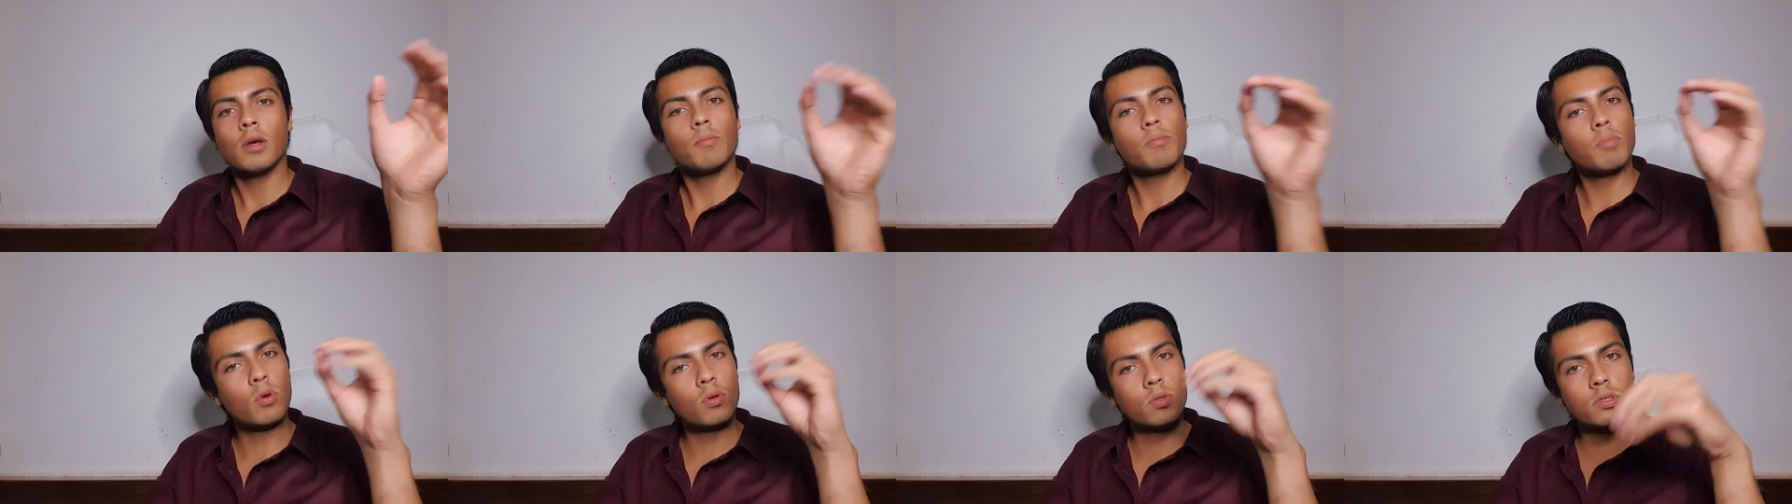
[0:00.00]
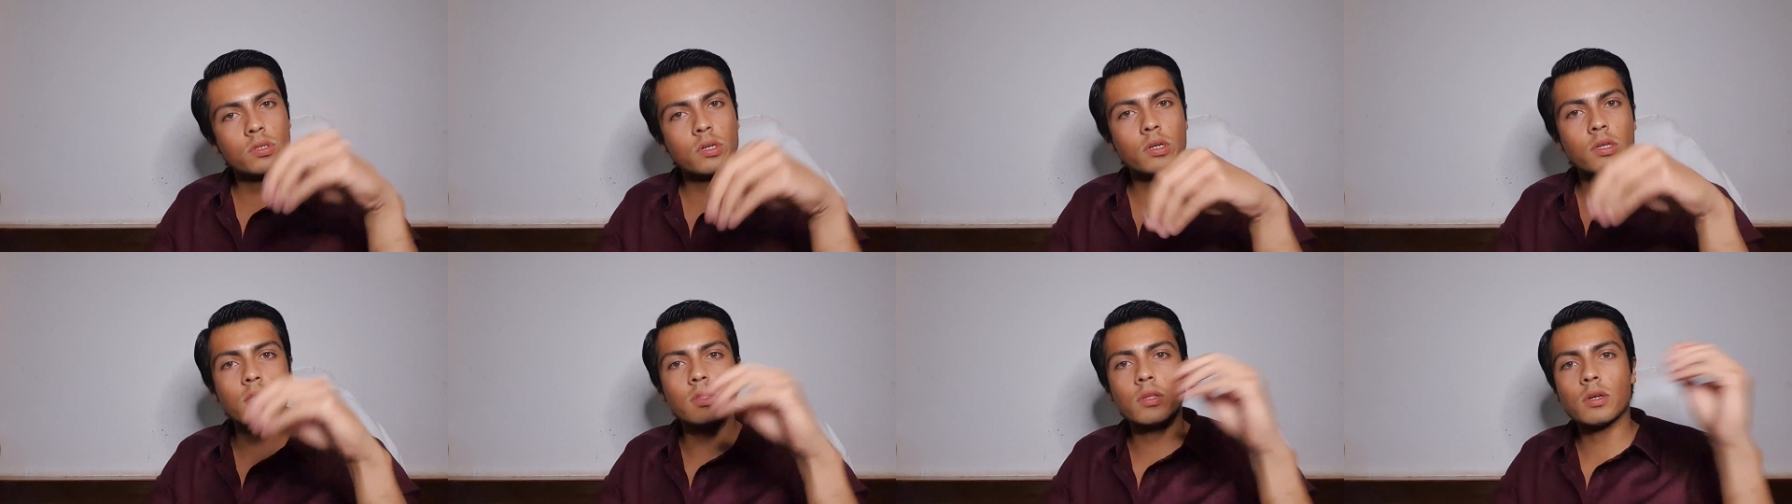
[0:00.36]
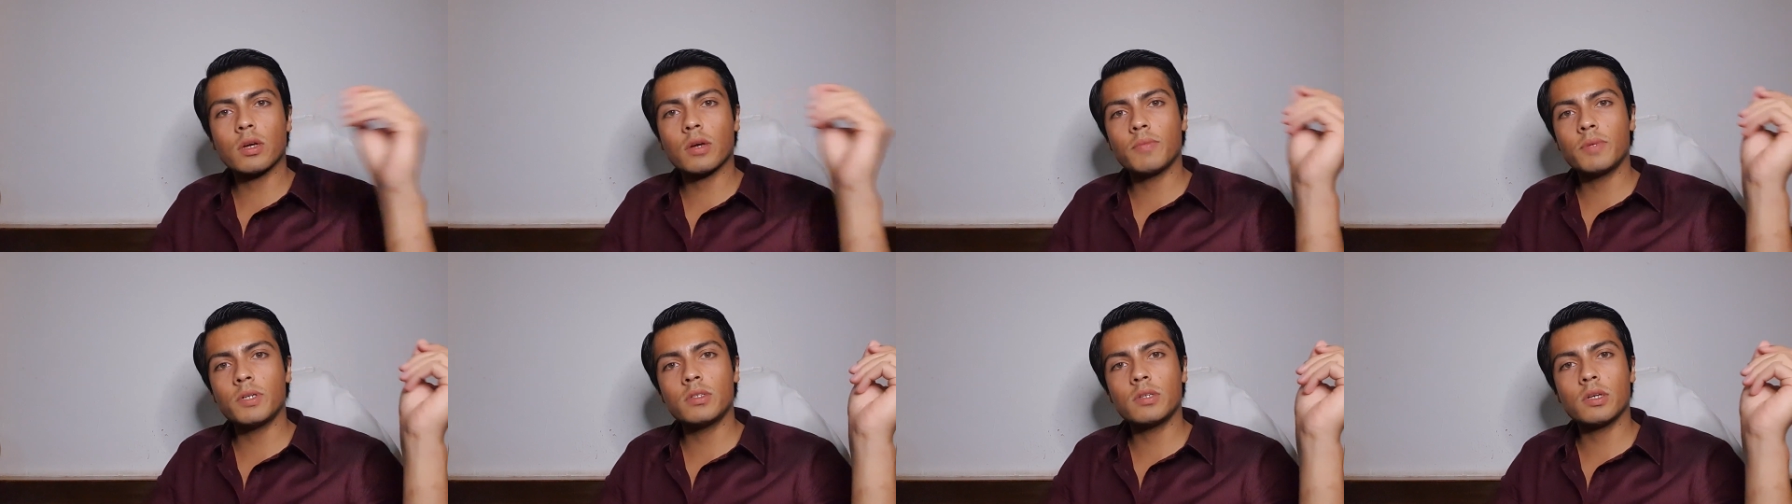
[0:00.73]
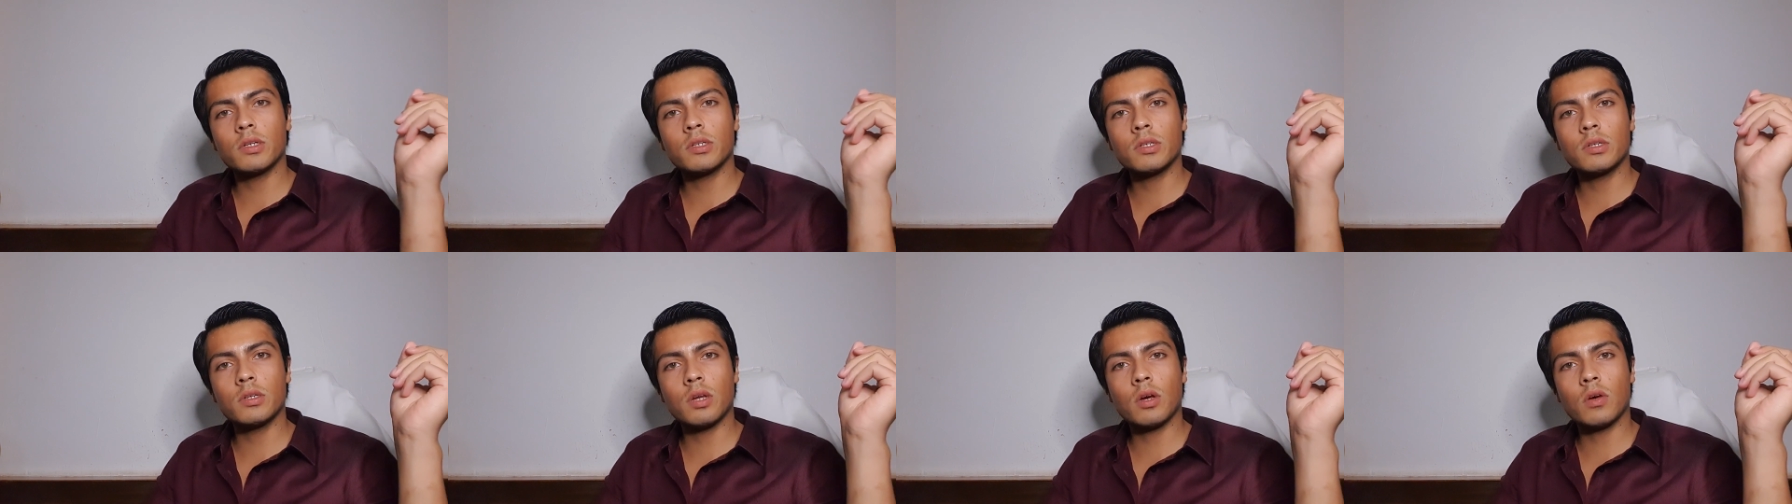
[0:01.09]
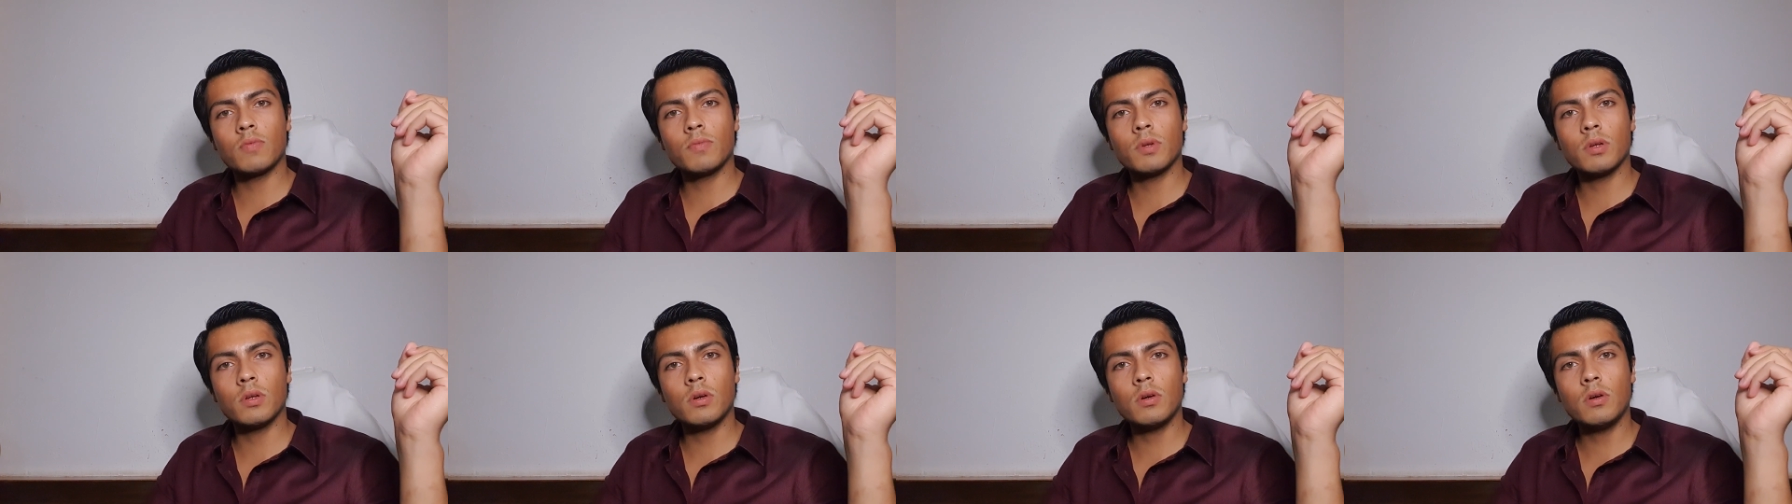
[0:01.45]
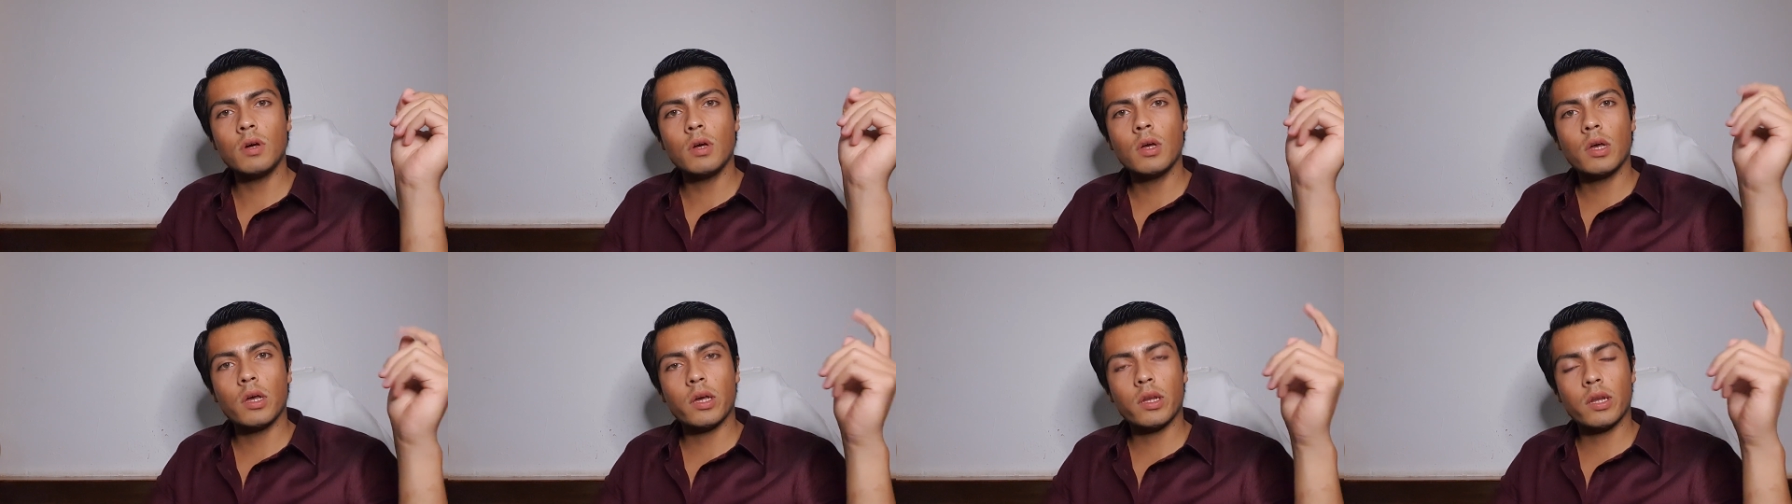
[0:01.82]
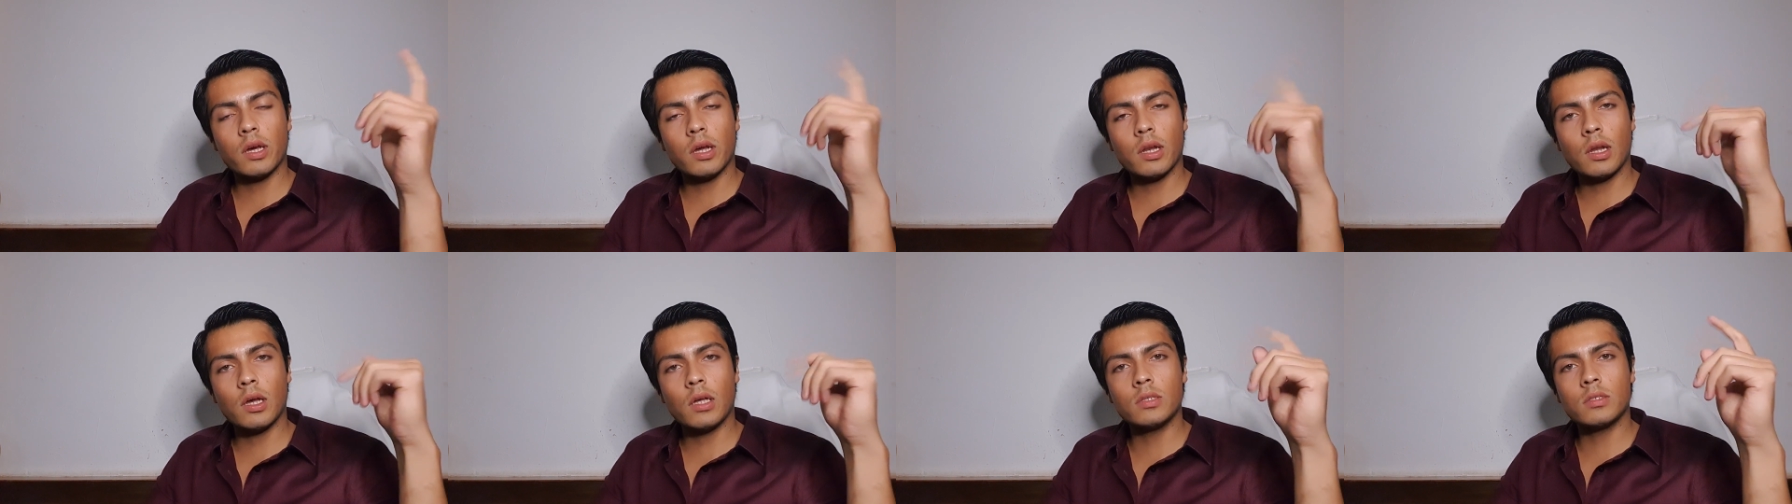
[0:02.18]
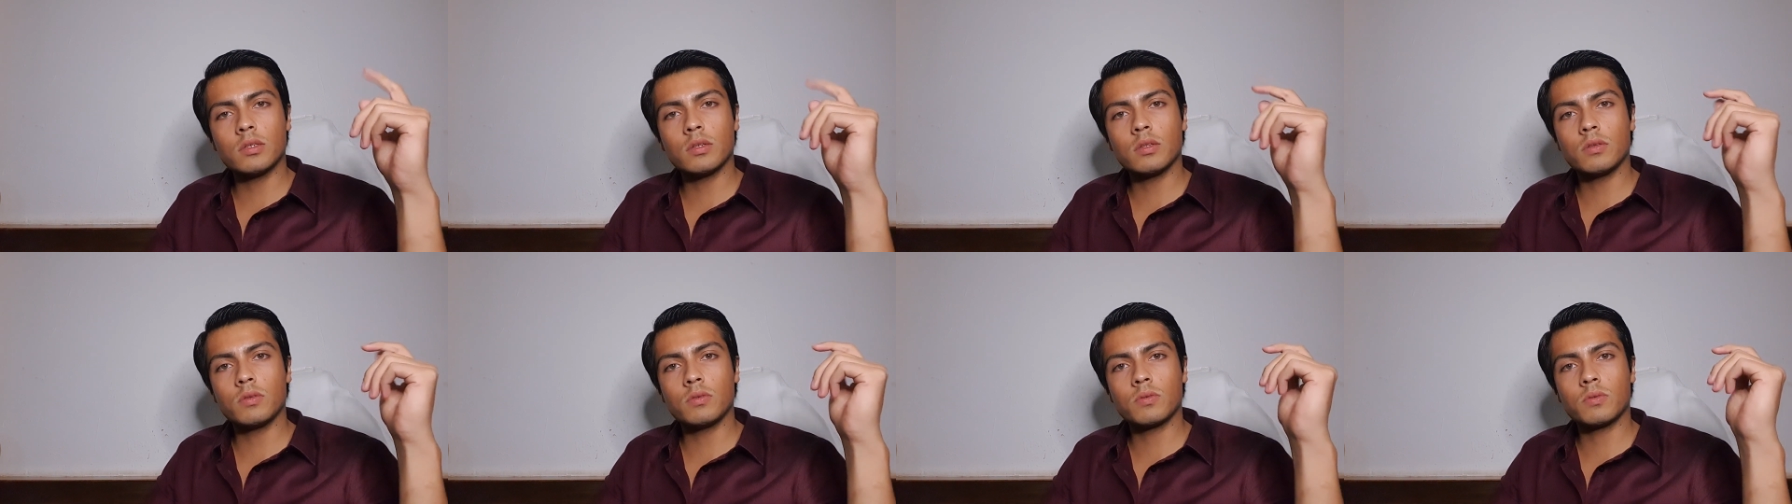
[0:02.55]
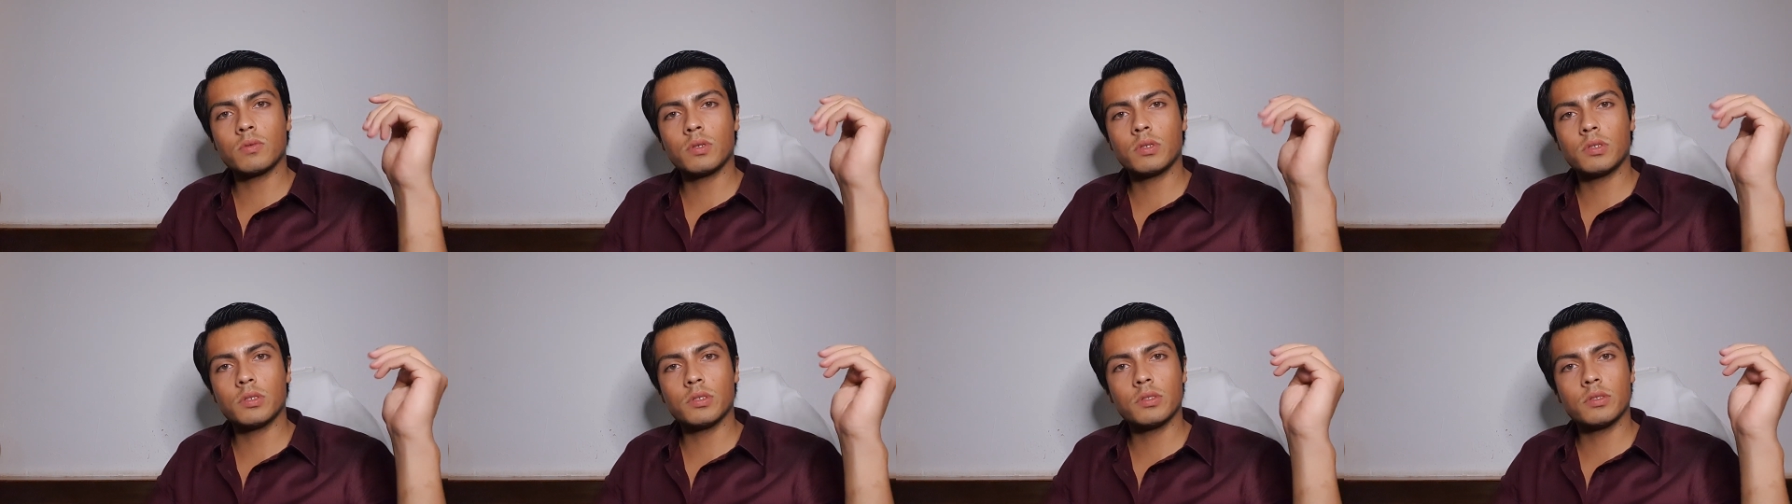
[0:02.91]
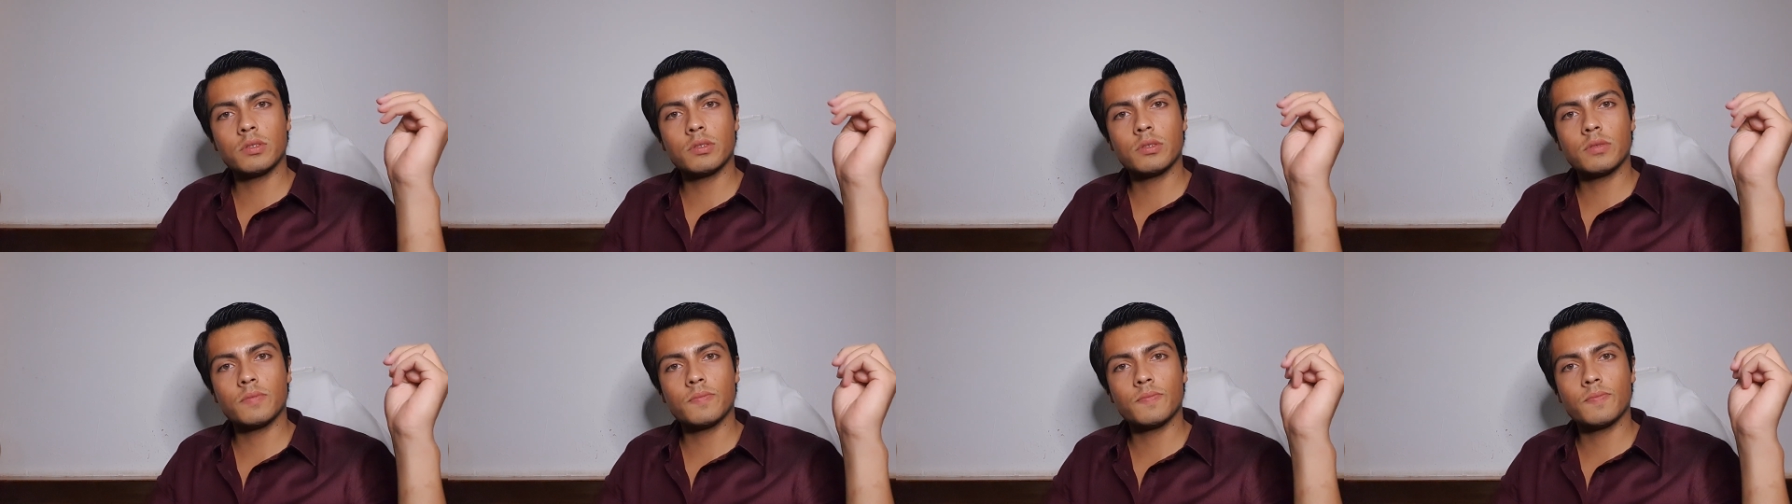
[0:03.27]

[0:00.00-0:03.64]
post it in the comment section down below and I'll answer those questions.